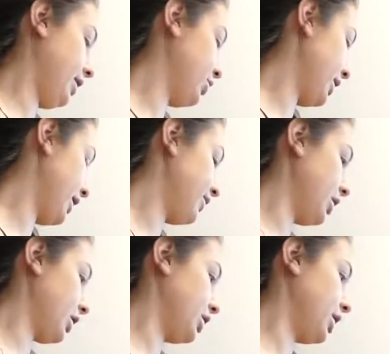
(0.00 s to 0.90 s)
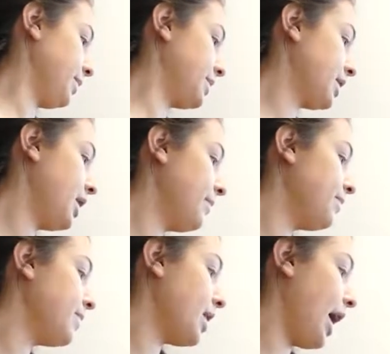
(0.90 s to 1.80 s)
Enjoy Life chocolate chips.
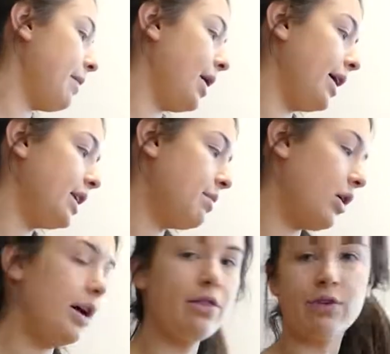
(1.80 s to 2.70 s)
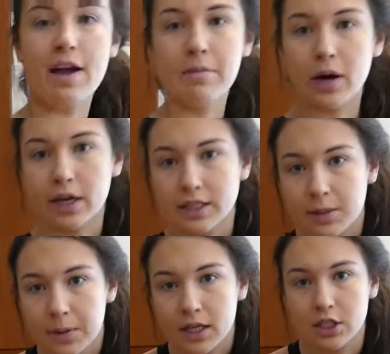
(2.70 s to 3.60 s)
I buy them on Thrive Market
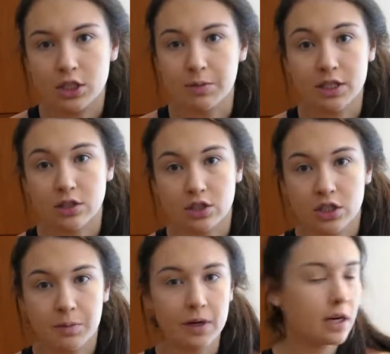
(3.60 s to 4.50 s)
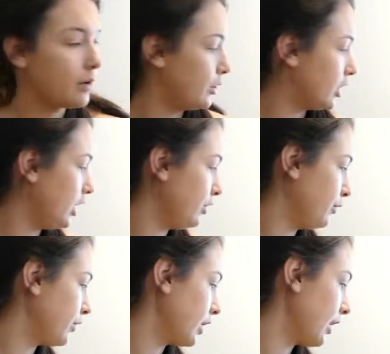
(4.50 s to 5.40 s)
typically just because they're cheaper, which I
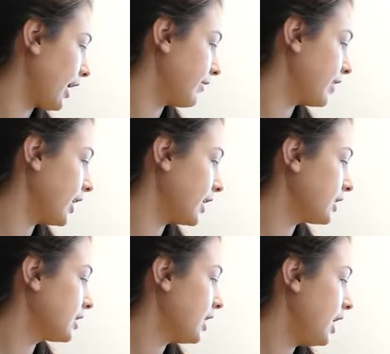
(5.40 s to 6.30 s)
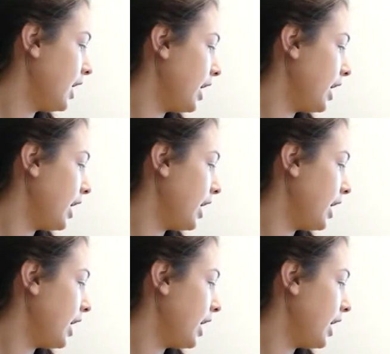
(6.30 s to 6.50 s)
do for a lot of things.